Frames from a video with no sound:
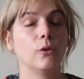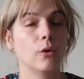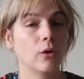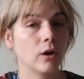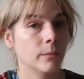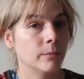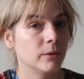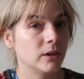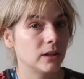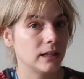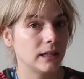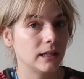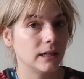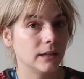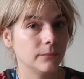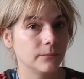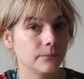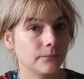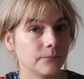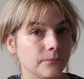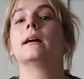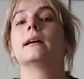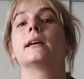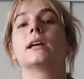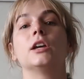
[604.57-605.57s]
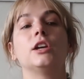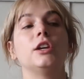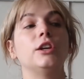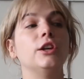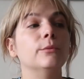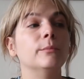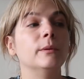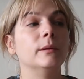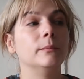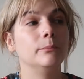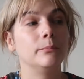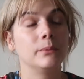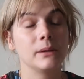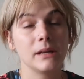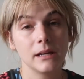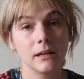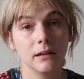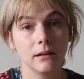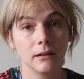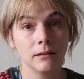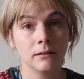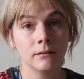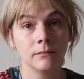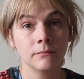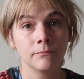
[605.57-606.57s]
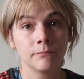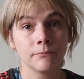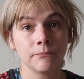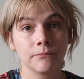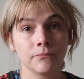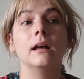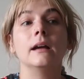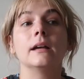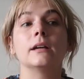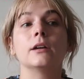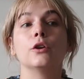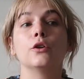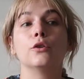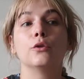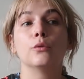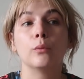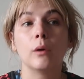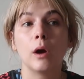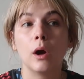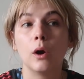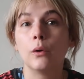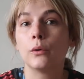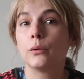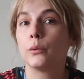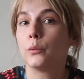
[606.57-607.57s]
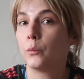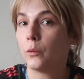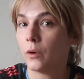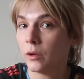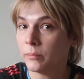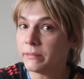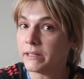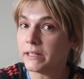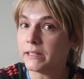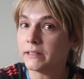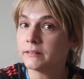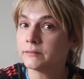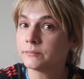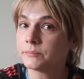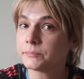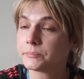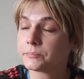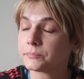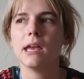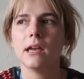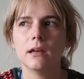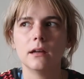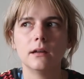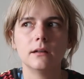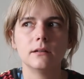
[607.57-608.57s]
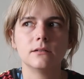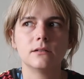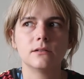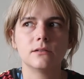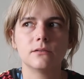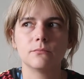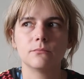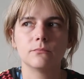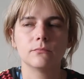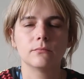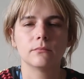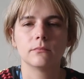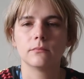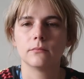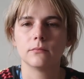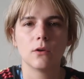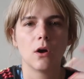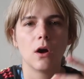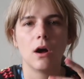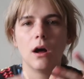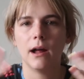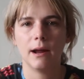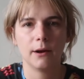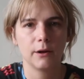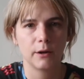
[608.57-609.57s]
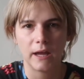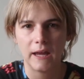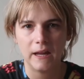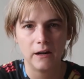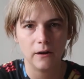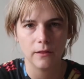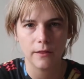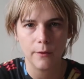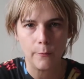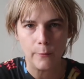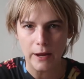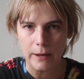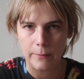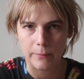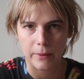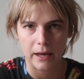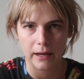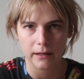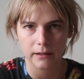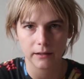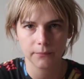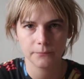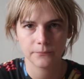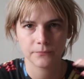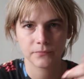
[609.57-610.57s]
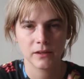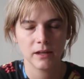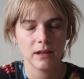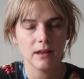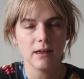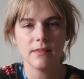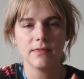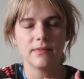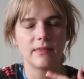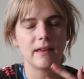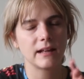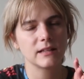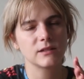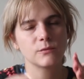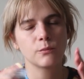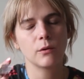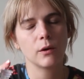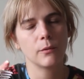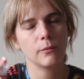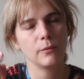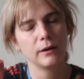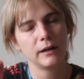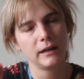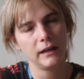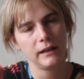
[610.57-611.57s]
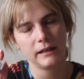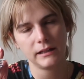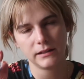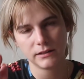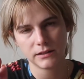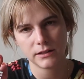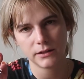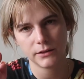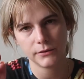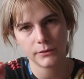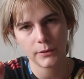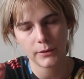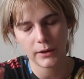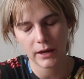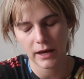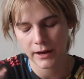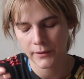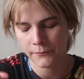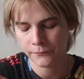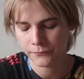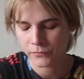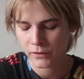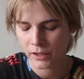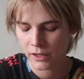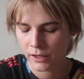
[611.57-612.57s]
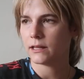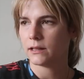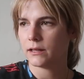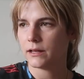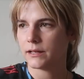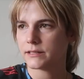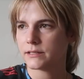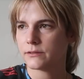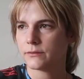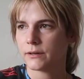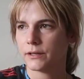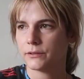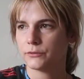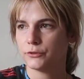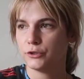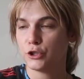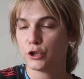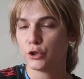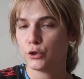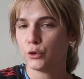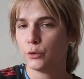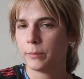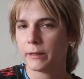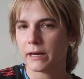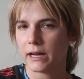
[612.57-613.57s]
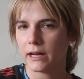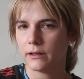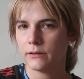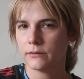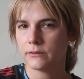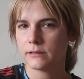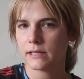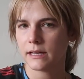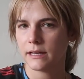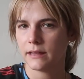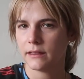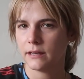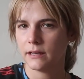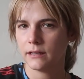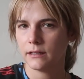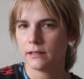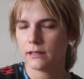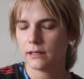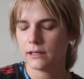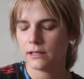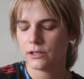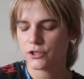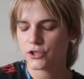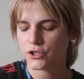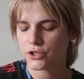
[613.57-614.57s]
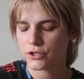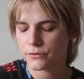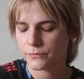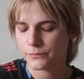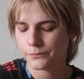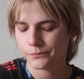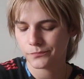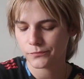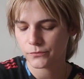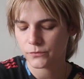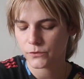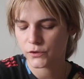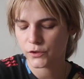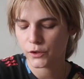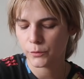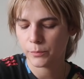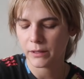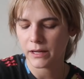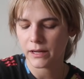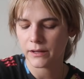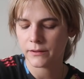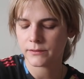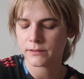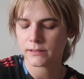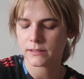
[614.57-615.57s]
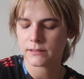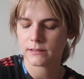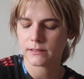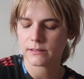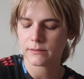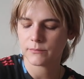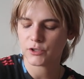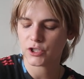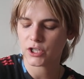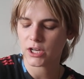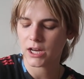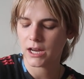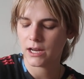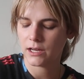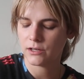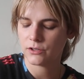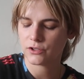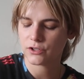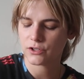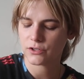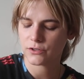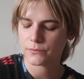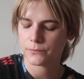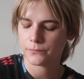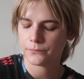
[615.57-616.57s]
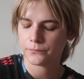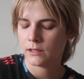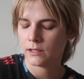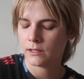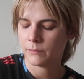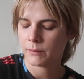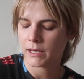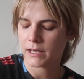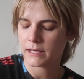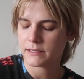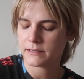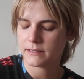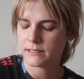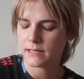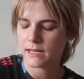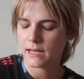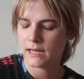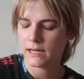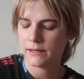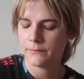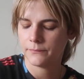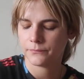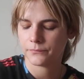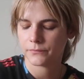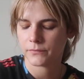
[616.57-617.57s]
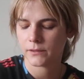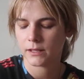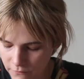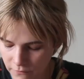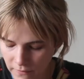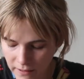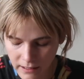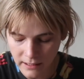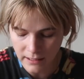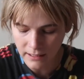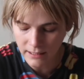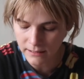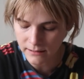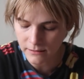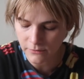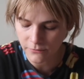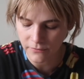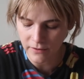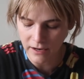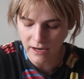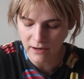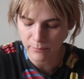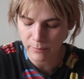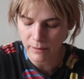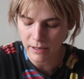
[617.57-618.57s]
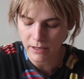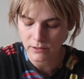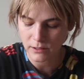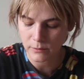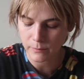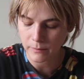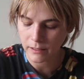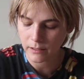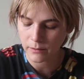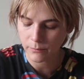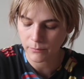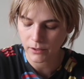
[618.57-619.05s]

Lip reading: normally, like a human being, like a grown woman, and I gain all the weight back. That's where we're getting to, okay? I lost around 2 pounds, I think-ish. 2 pounds and some change in the past day. If I can get to 5 pounds by